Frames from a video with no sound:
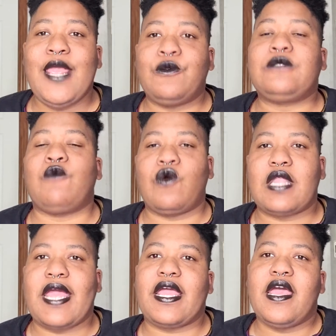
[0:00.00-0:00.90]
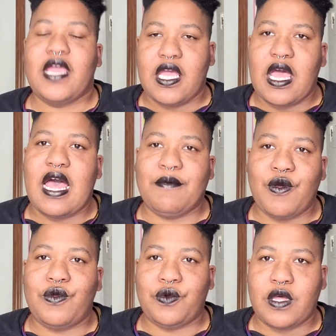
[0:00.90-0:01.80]
It was more like, I'm
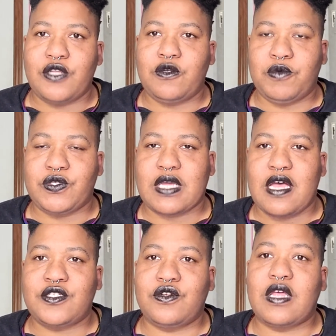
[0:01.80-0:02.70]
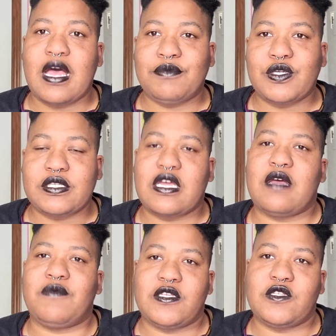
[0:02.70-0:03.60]
going to a country music concert, I'm dressing
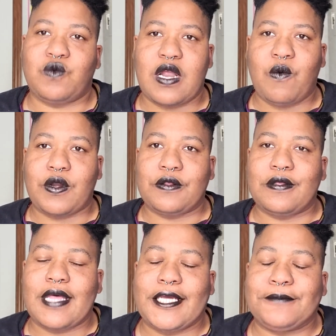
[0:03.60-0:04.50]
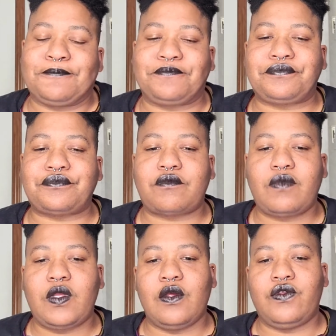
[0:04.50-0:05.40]
up, this is what I want to look like.
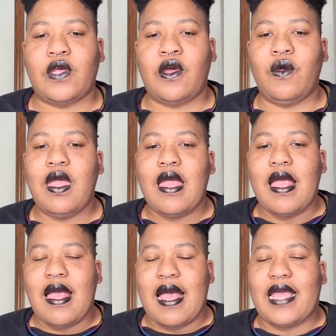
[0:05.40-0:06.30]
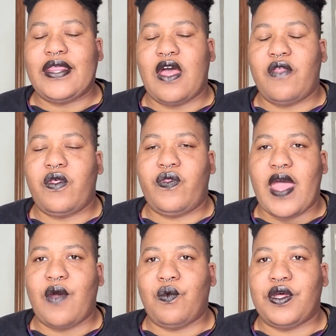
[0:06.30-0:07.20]
So I thought
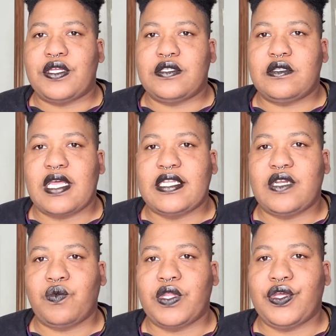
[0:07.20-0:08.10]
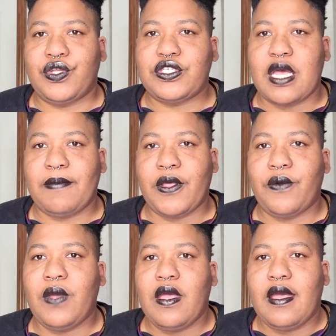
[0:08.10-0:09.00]
they did a really good job
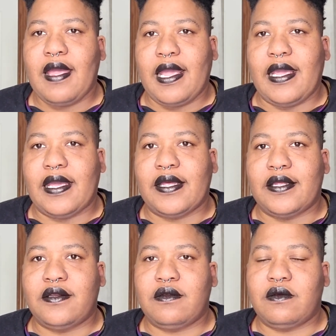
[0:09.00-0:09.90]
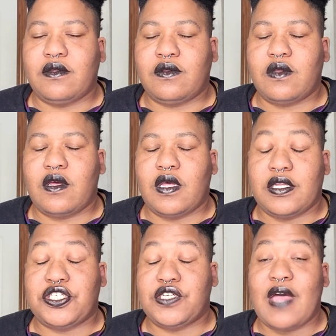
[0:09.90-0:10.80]
though. And
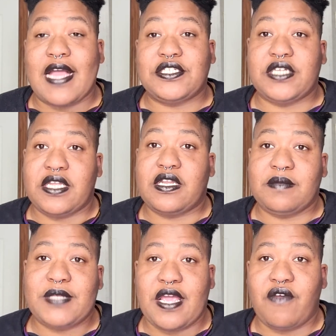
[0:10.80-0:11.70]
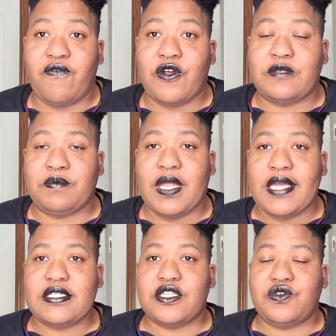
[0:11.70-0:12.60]
Jill actually ended up taking first
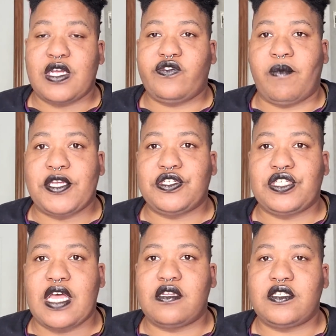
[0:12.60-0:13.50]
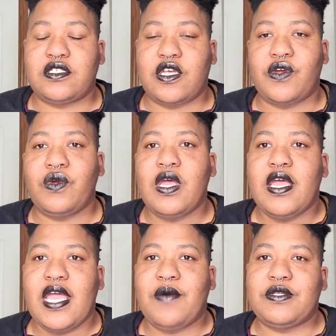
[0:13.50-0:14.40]
place in the transformation challenge. So
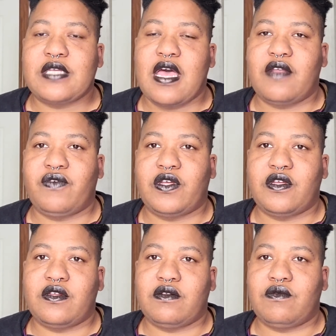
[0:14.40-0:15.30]
it was kind of a